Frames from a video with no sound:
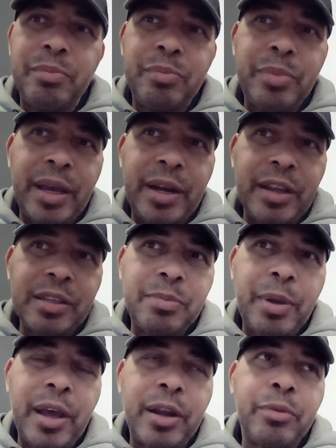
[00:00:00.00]
badass
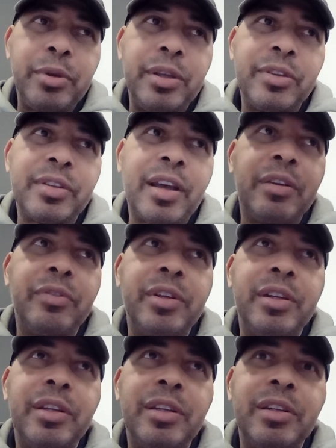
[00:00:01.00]
battery inside of it.
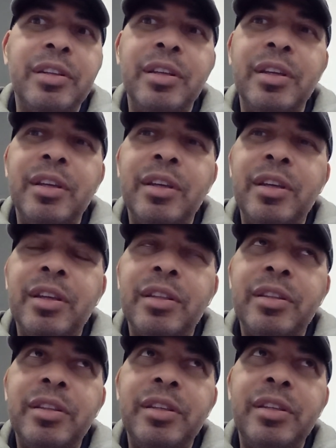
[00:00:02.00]
And
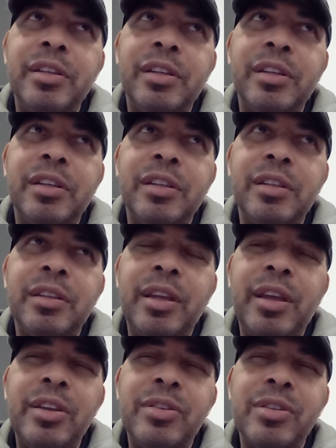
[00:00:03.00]
the
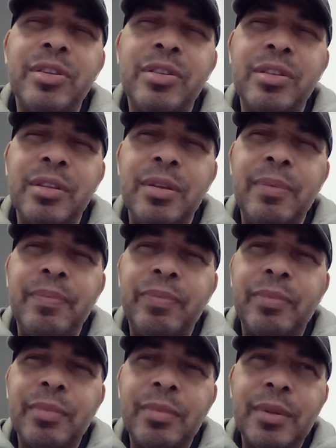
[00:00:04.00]
Asus
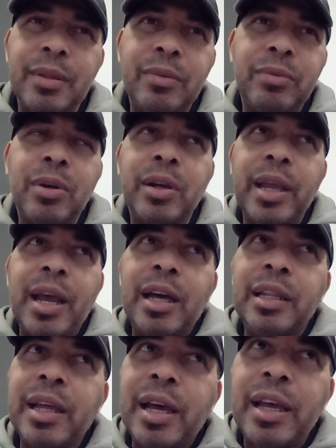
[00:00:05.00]
ROG
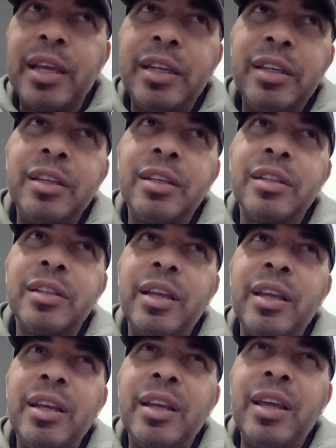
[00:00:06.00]
Ally
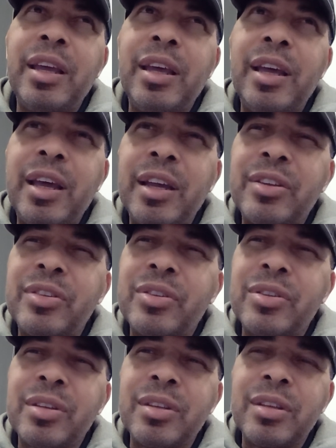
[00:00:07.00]
X,